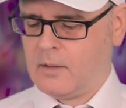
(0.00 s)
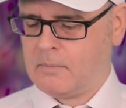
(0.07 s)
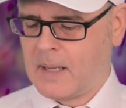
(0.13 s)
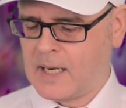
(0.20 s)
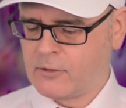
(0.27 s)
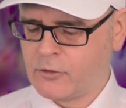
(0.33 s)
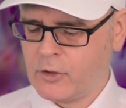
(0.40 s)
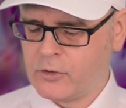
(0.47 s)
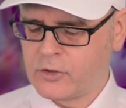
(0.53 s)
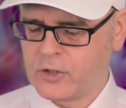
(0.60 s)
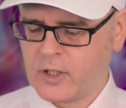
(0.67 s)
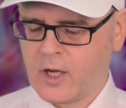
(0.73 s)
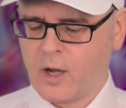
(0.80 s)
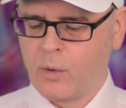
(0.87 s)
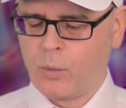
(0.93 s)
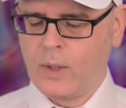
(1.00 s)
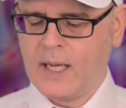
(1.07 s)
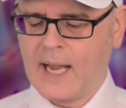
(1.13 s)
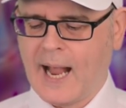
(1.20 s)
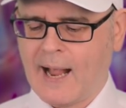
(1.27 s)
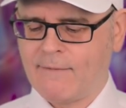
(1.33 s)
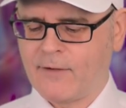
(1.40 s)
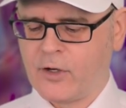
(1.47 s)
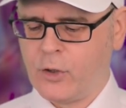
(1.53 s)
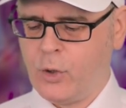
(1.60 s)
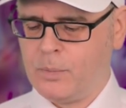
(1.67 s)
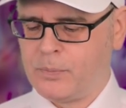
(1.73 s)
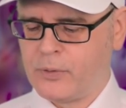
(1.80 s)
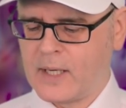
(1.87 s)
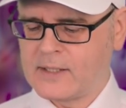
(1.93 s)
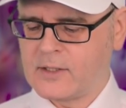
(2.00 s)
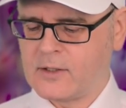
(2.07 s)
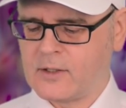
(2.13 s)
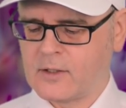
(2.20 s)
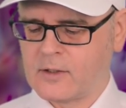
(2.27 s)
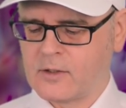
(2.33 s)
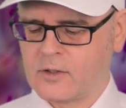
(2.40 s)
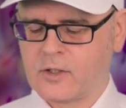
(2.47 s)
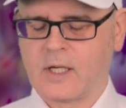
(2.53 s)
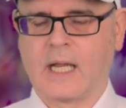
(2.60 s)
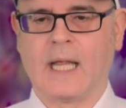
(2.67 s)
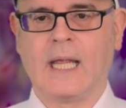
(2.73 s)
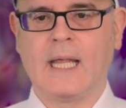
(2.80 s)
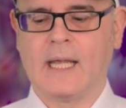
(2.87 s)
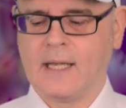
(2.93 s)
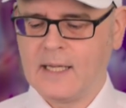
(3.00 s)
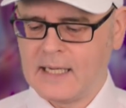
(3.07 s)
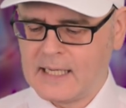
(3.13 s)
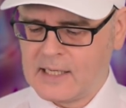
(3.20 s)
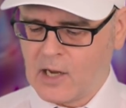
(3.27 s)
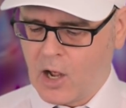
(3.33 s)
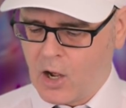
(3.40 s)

Belarusia, we have a new president here in